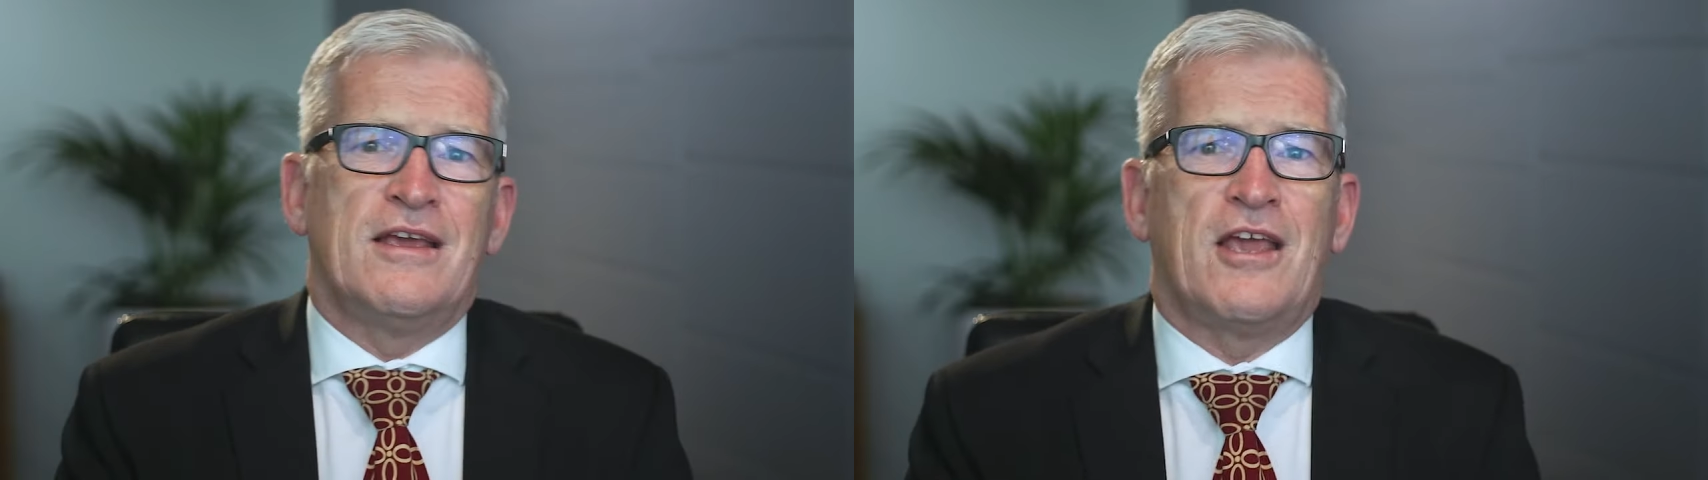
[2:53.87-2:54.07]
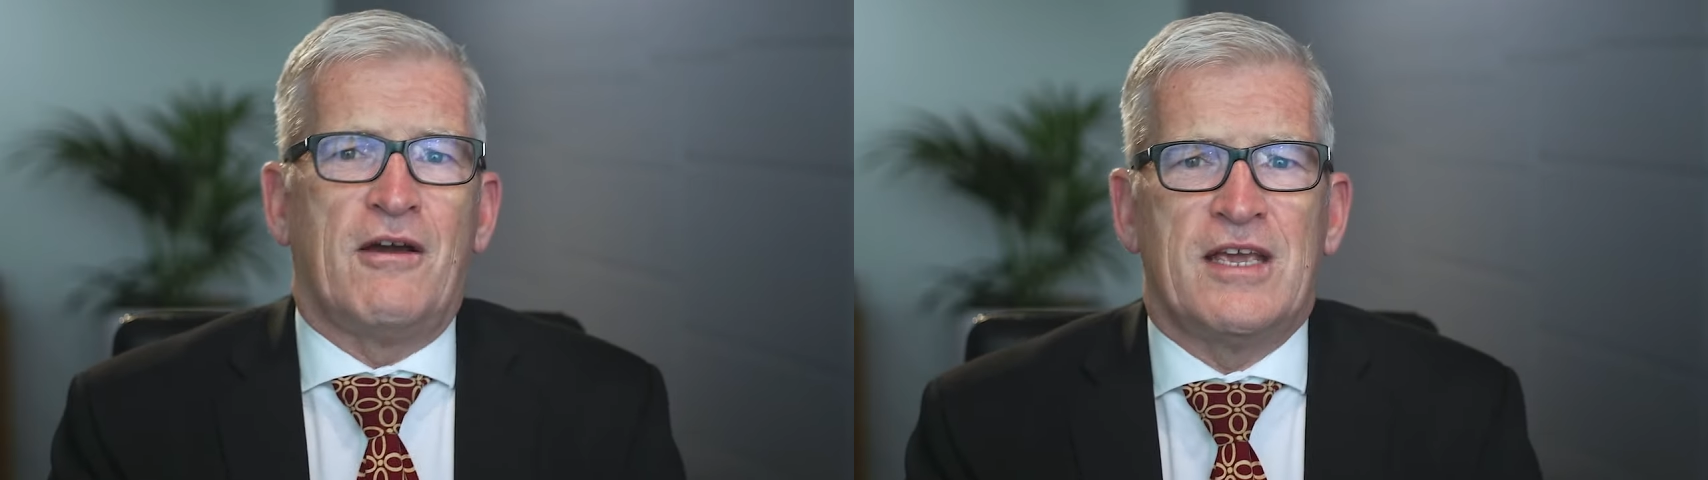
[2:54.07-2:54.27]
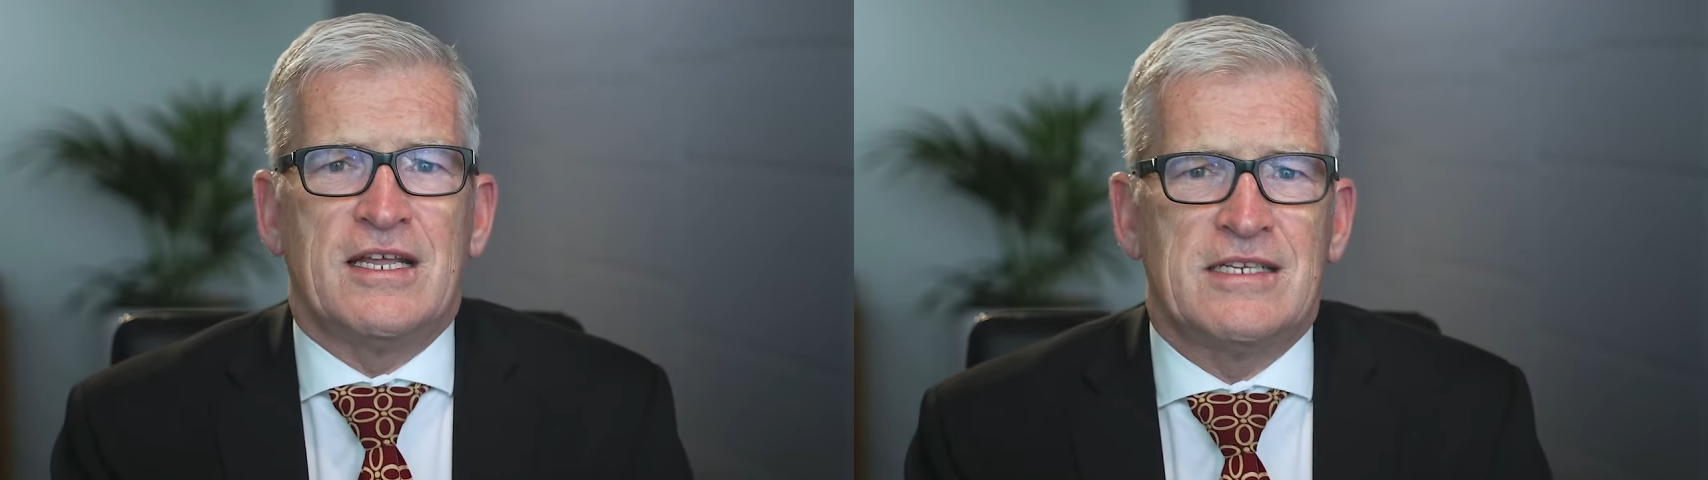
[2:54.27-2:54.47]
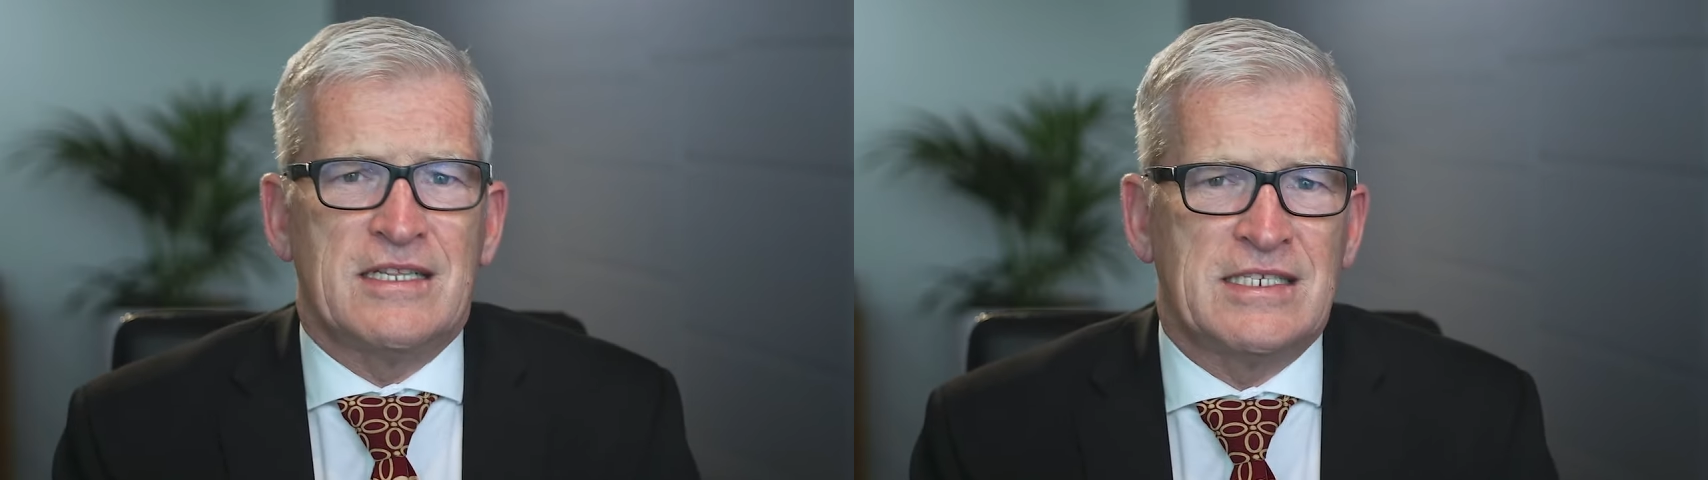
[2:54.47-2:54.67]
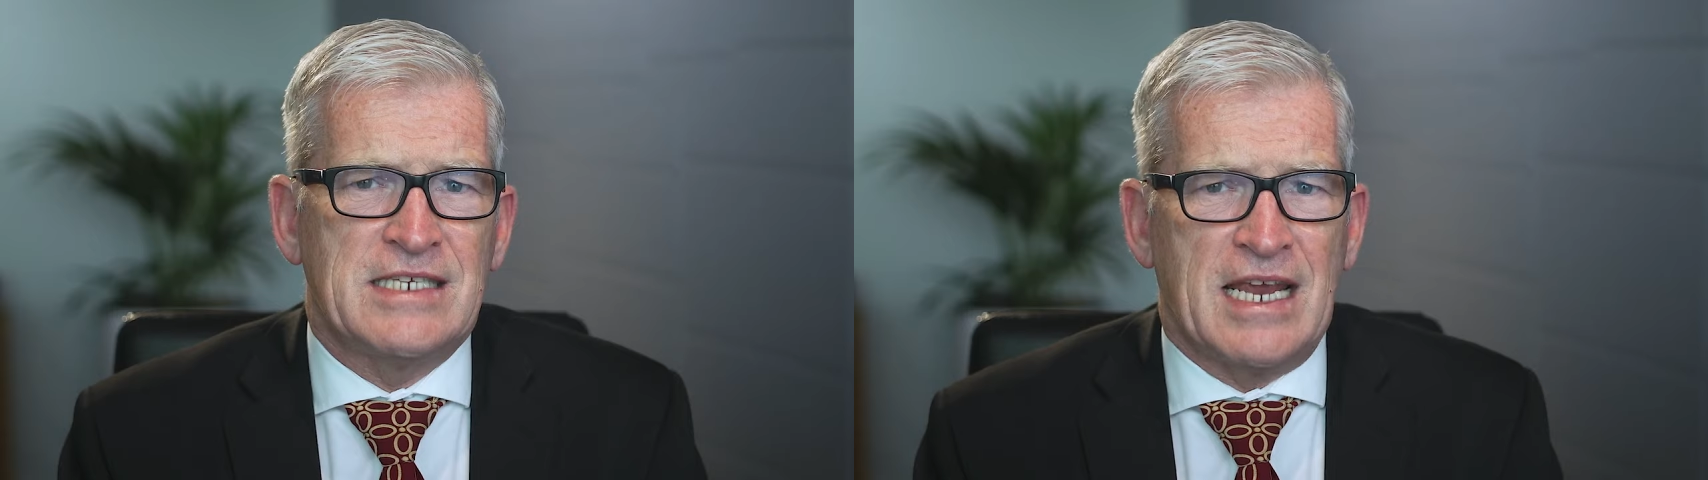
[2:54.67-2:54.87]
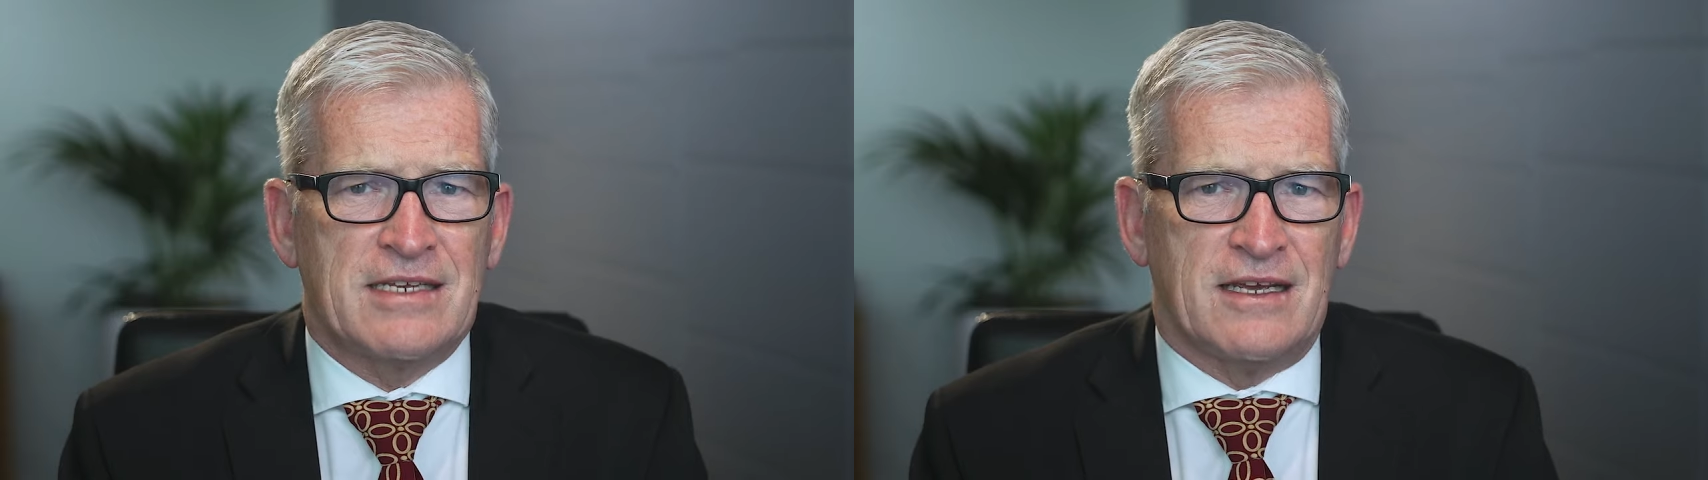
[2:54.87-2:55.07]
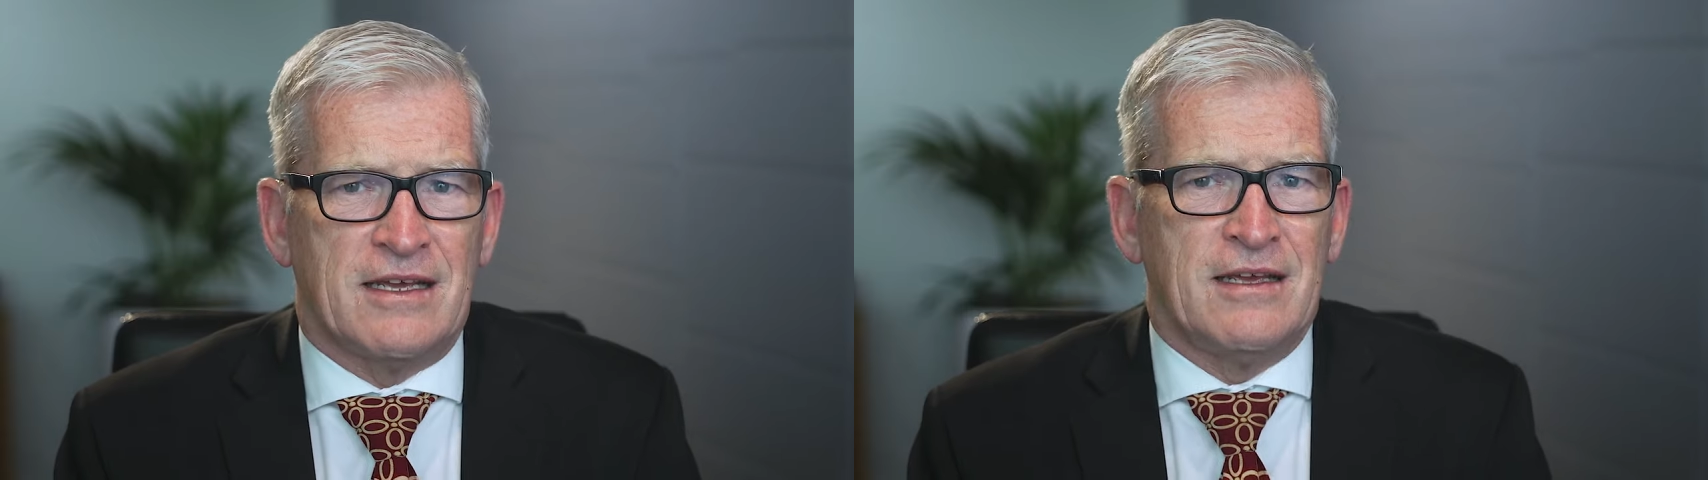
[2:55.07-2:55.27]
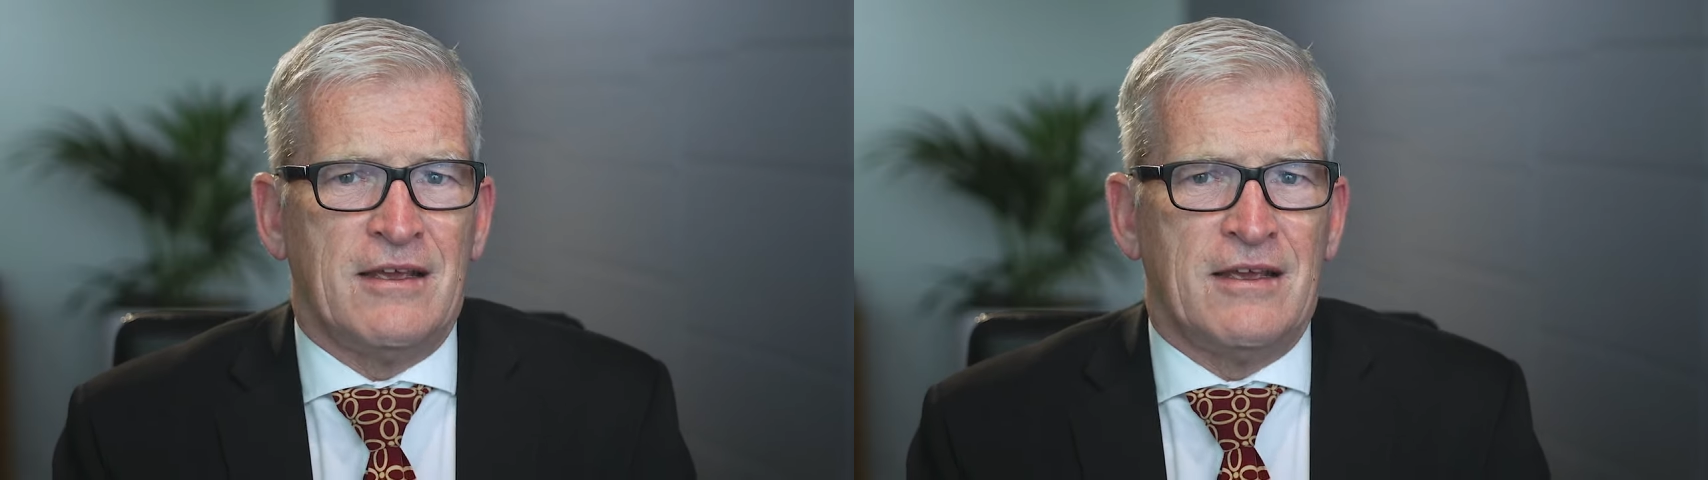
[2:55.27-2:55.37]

going into the sector.